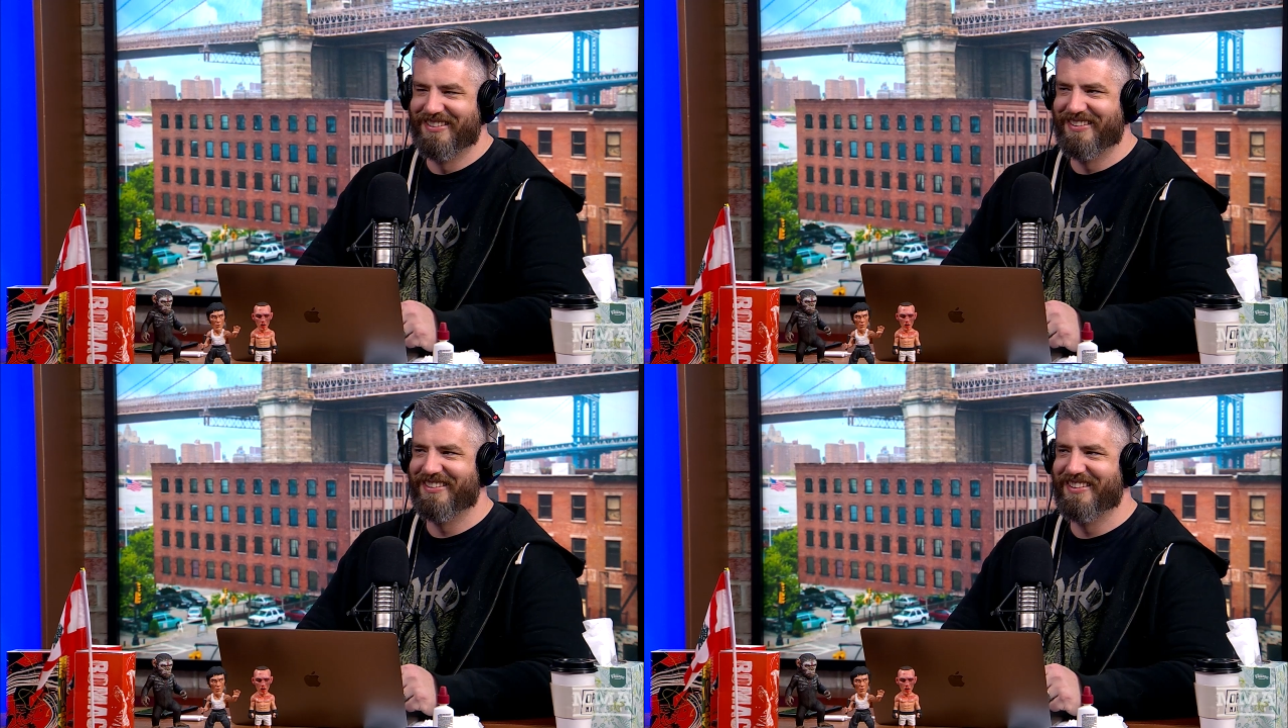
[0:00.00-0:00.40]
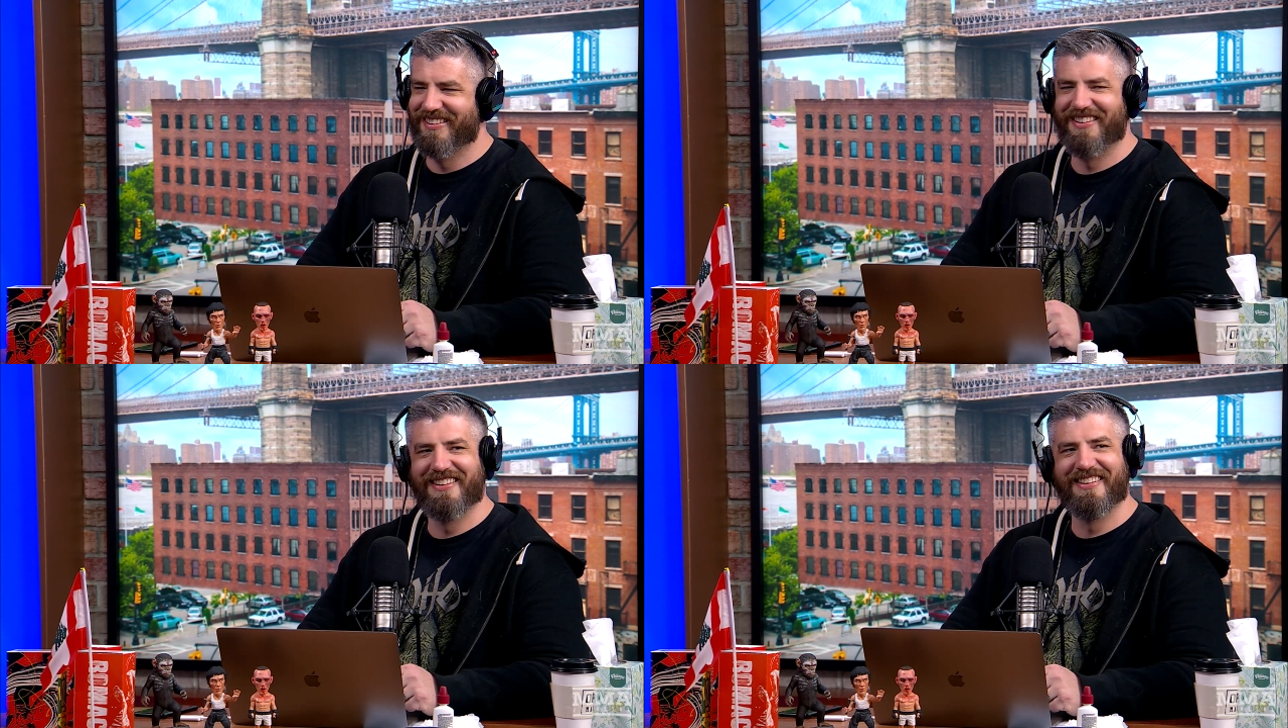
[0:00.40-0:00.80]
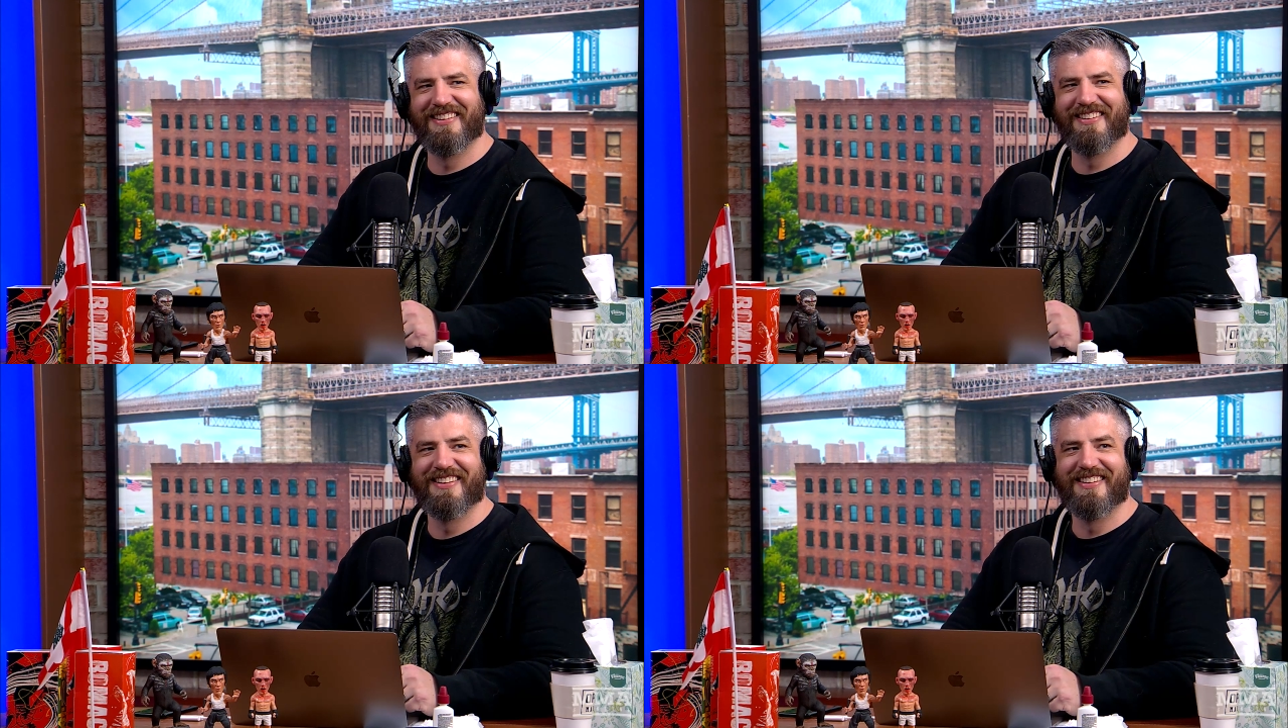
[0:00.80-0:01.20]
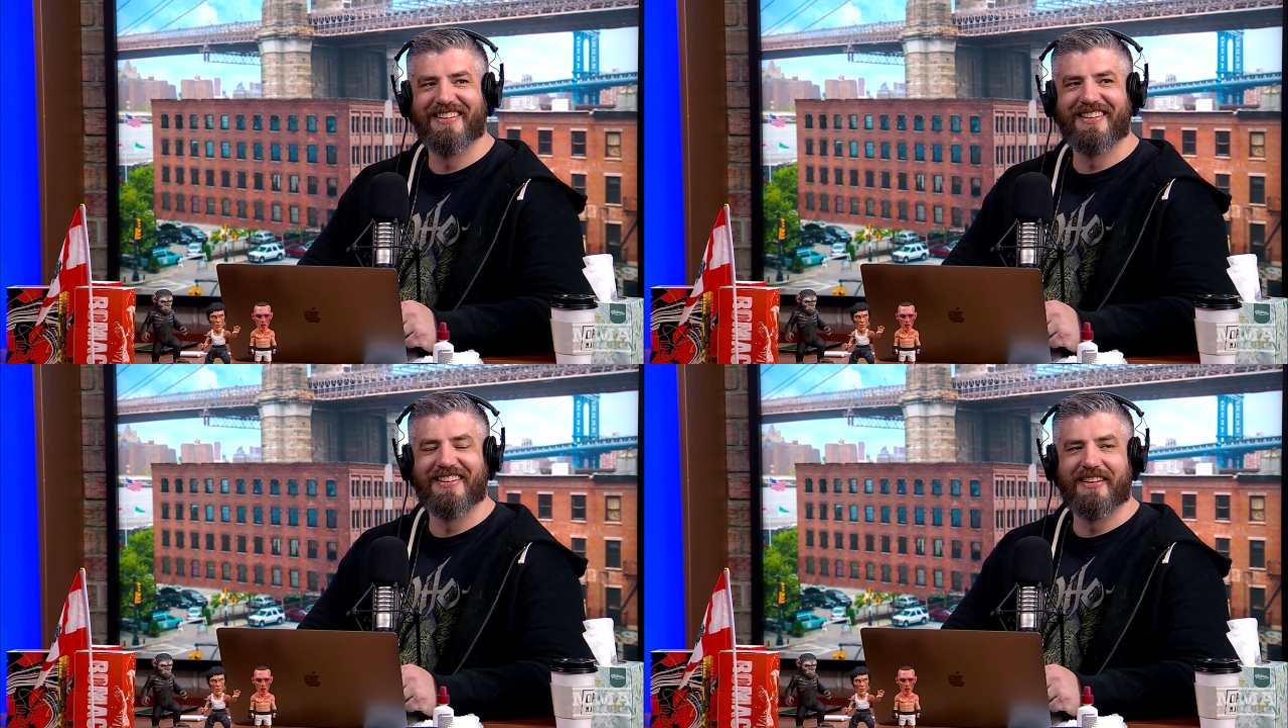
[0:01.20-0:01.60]
sound off, uh,
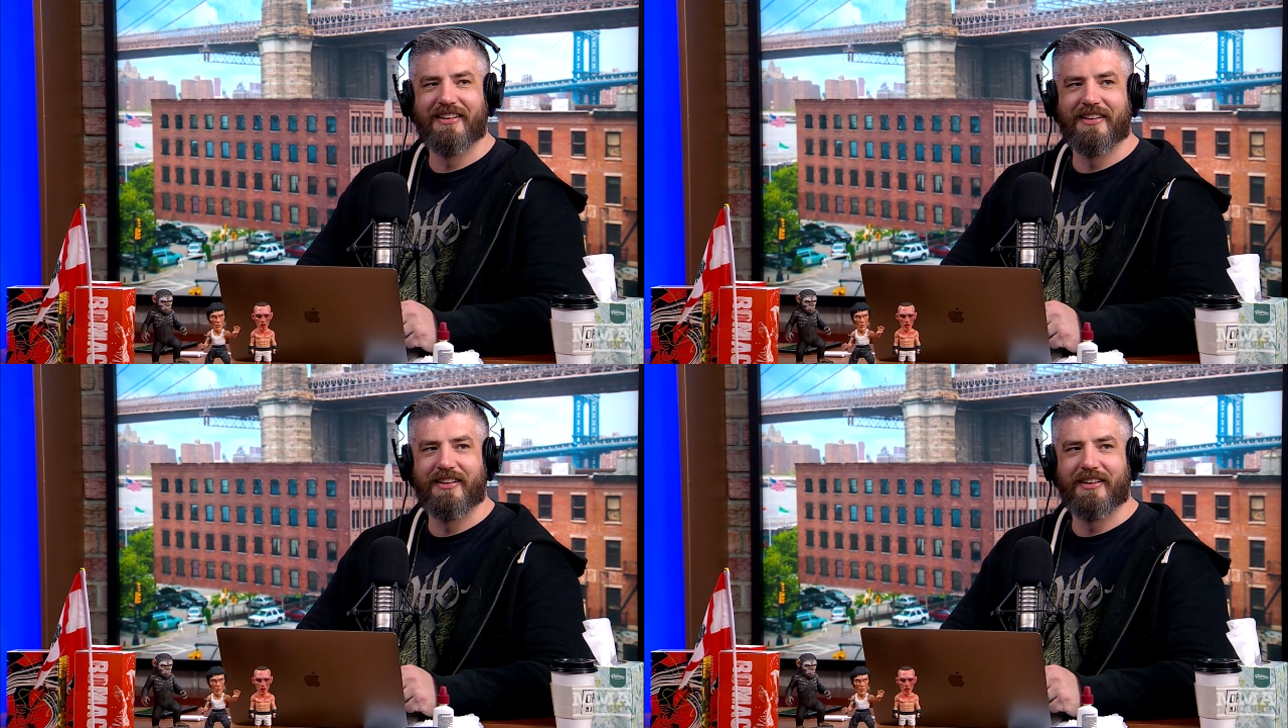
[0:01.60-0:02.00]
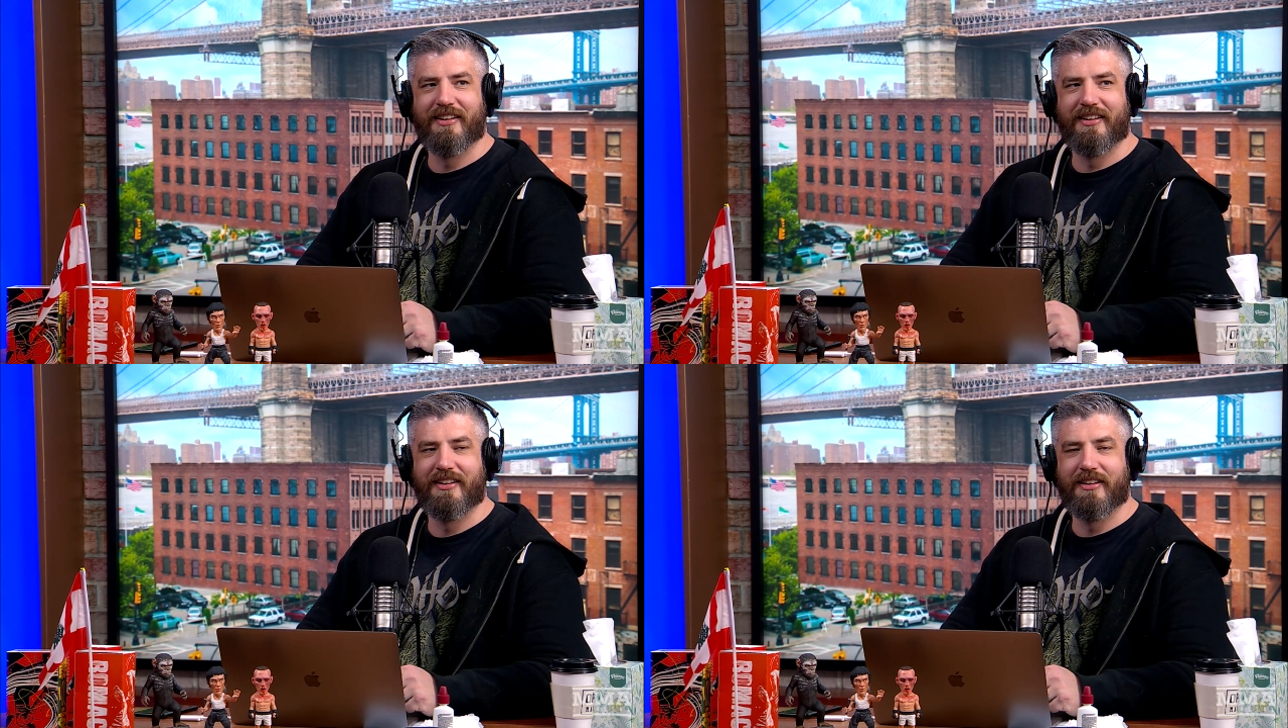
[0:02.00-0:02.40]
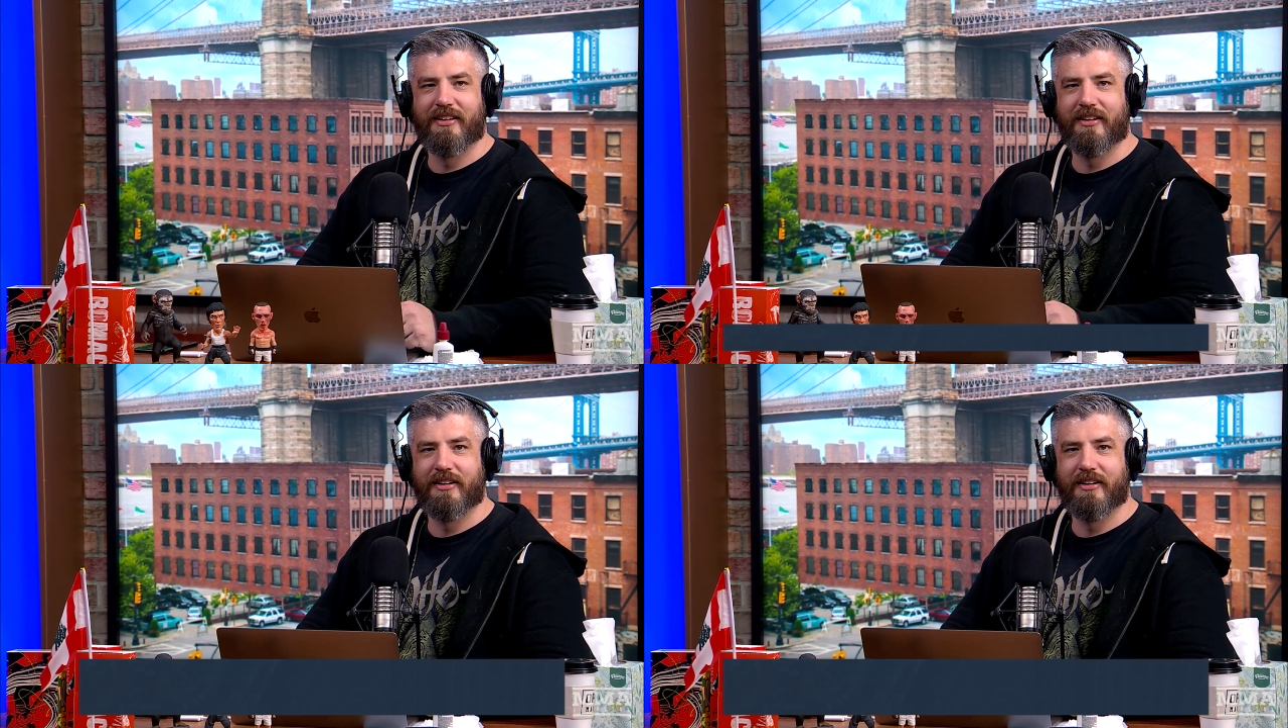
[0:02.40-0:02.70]
episode 467.